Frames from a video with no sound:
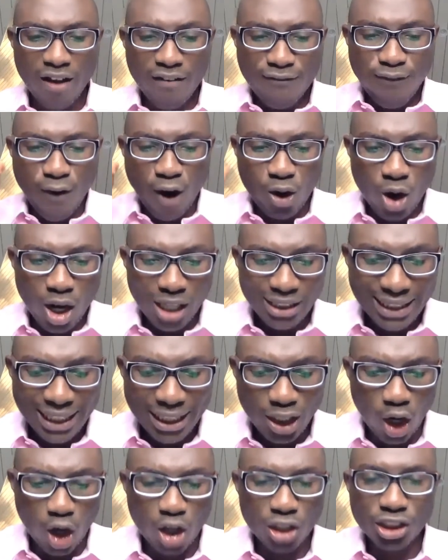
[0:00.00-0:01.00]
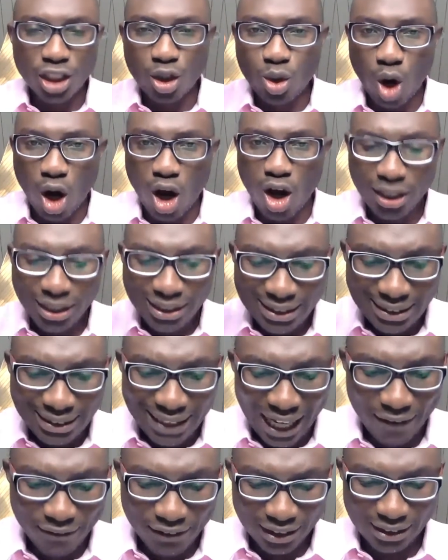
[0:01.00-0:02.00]
focusing on the wrong
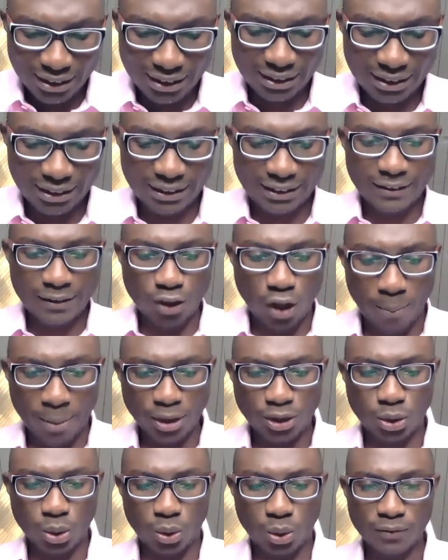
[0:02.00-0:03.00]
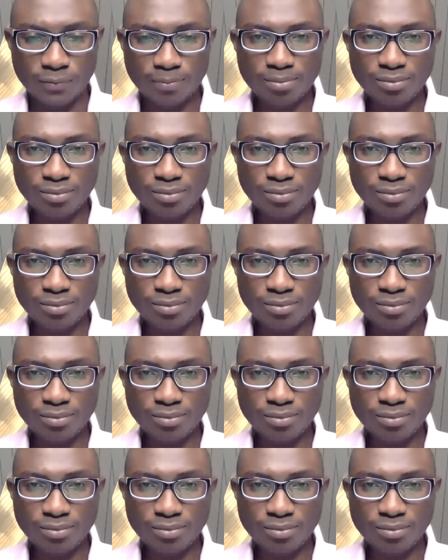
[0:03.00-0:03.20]
service. Number 2,